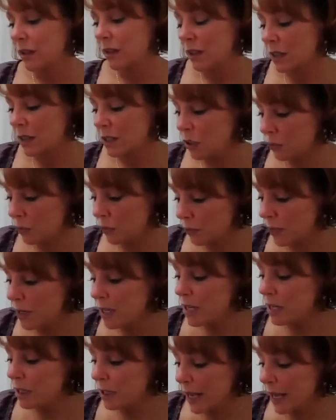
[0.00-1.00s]
to
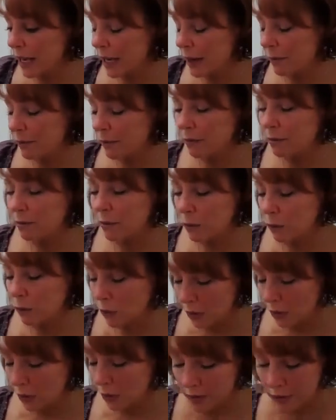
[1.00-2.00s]
reclaim
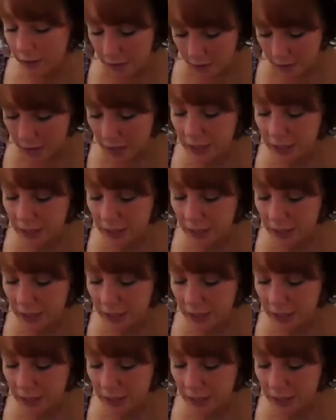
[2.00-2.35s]
worth and